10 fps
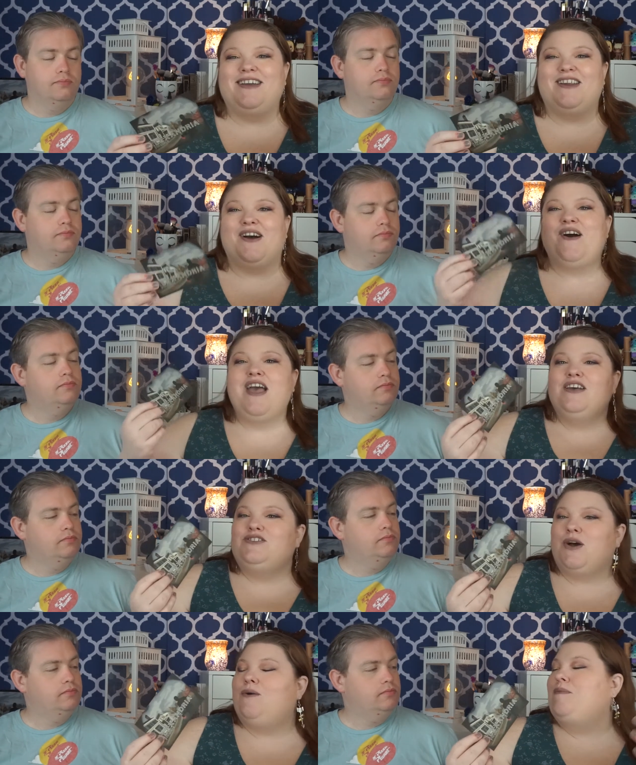Speaker 1: you know?
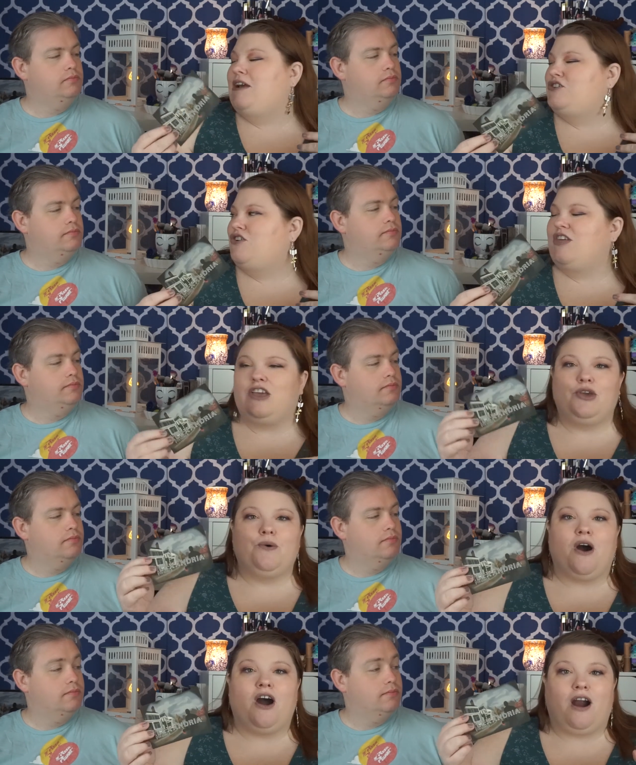So make sure that
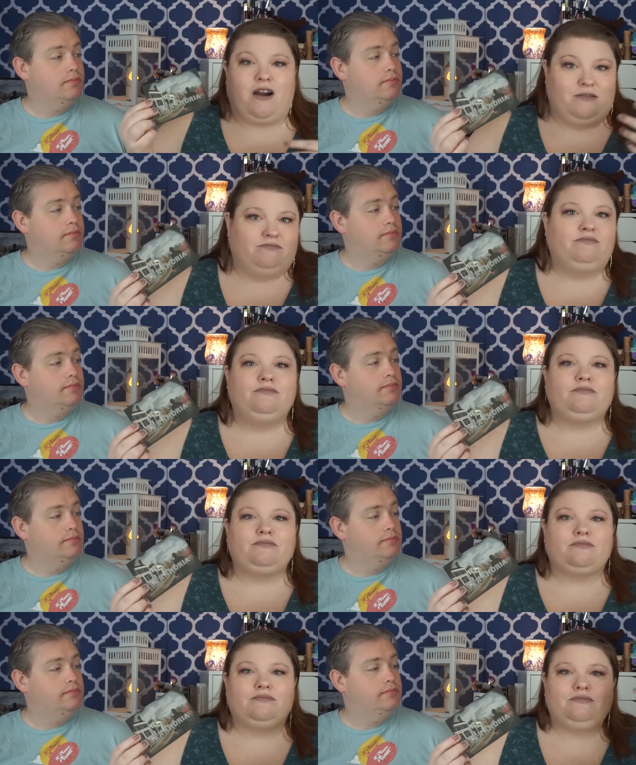you are,
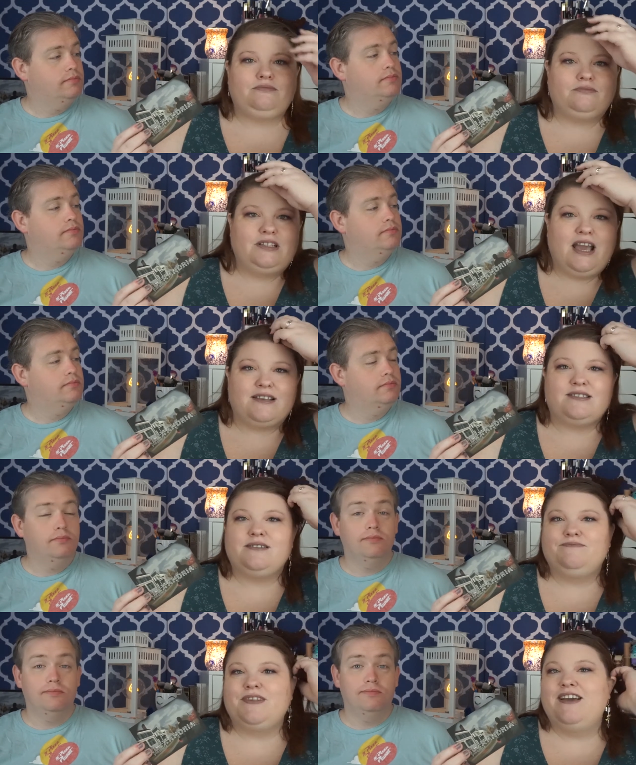
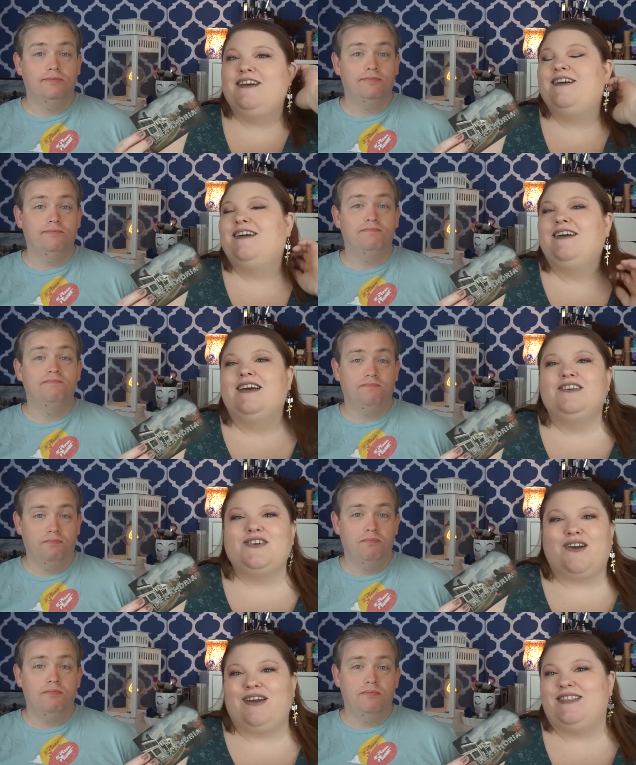yes.
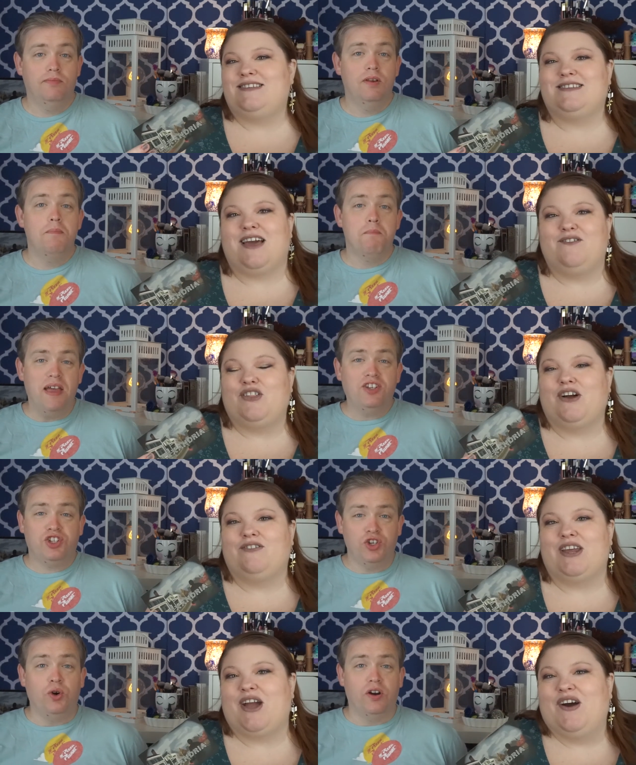Sorry, this is kind
Speaker 2: of a long
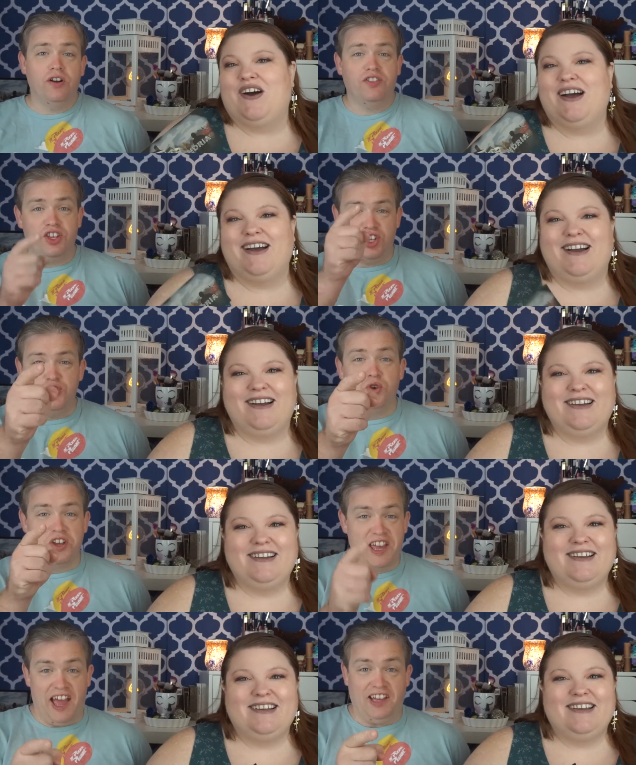sure that you are
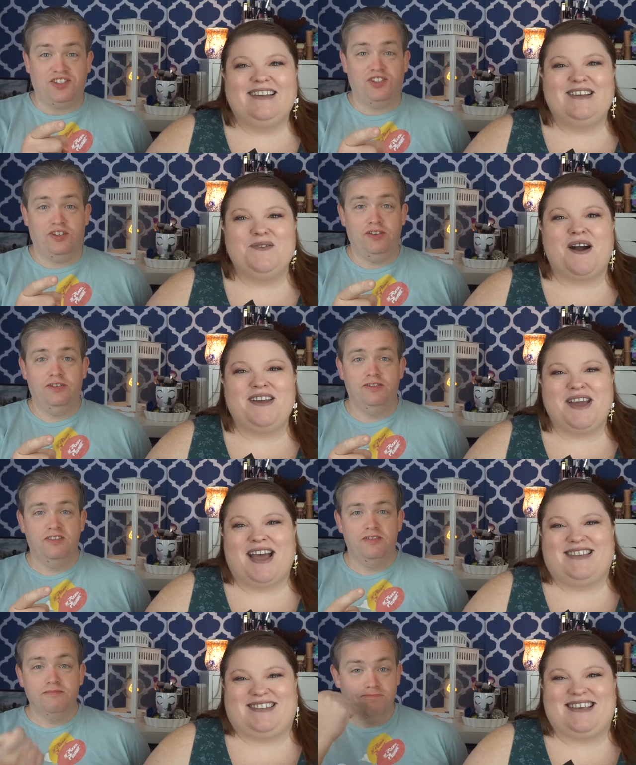yes.
Speaker 1: You are
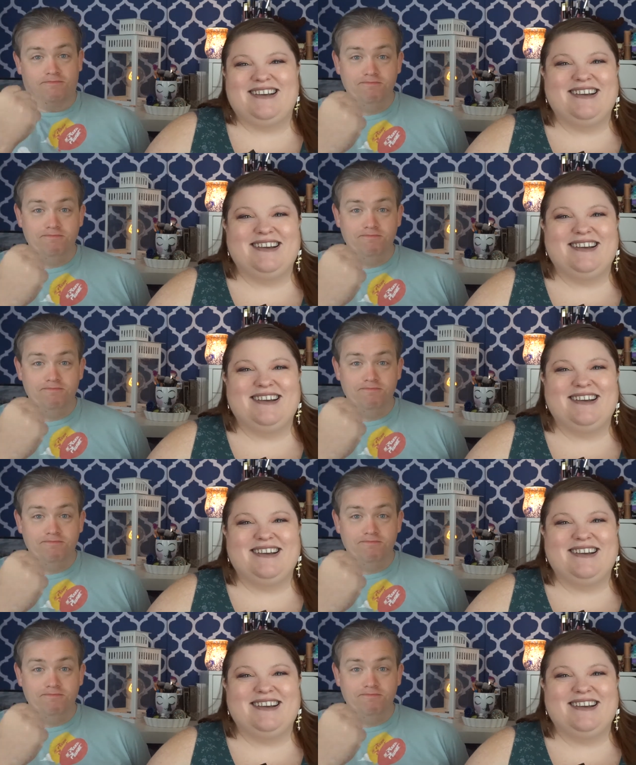yes.